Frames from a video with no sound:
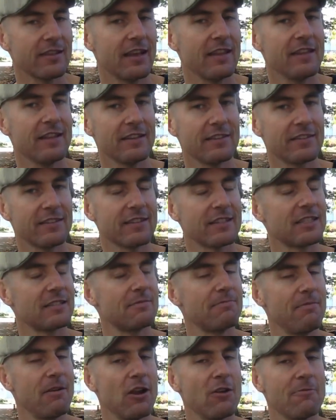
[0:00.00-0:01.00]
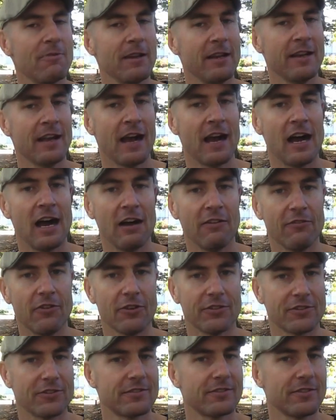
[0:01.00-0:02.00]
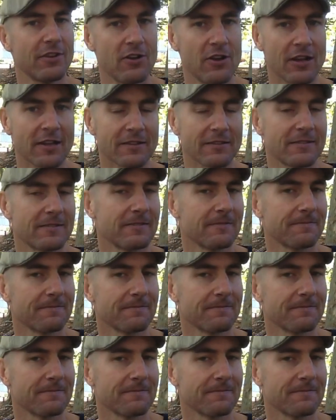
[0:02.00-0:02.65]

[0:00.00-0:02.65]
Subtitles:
And then it's an experiment in art versus science,